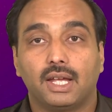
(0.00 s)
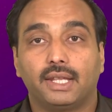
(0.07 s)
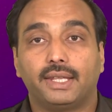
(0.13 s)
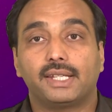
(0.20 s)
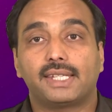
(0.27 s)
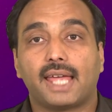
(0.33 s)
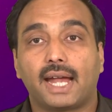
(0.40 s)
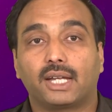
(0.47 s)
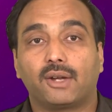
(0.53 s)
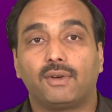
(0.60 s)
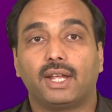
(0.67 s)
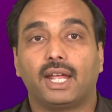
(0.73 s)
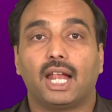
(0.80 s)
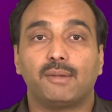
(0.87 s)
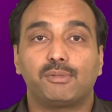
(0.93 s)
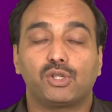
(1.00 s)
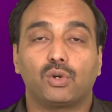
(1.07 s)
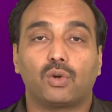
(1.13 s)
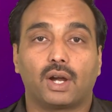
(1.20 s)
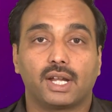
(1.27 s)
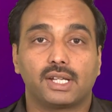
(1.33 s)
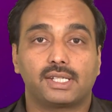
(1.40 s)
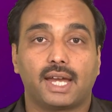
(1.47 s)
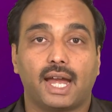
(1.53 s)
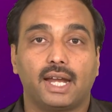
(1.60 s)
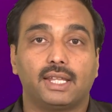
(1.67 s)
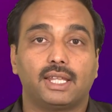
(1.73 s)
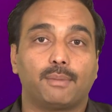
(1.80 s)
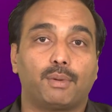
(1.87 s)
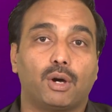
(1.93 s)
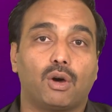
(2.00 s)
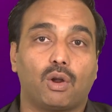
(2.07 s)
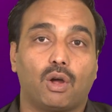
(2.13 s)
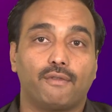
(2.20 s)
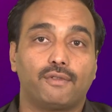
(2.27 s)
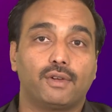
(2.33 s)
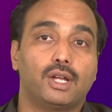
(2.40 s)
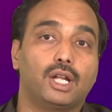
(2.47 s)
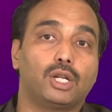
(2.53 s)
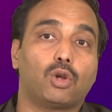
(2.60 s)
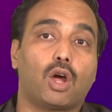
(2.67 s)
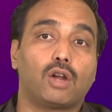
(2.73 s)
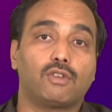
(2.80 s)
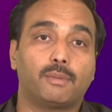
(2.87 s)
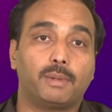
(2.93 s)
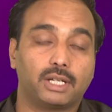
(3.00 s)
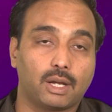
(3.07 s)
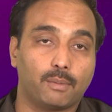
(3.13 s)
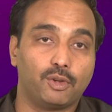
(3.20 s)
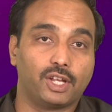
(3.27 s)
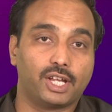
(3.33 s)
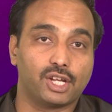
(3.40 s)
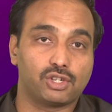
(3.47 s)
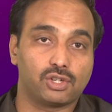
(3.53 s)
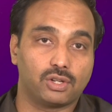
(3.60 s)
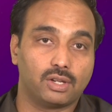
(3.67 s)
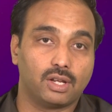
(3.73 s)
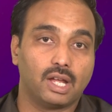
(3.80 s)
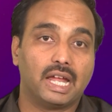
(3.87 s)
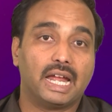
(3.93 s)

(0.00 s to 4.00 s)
This activity helps you to understand the power of non-verbal communication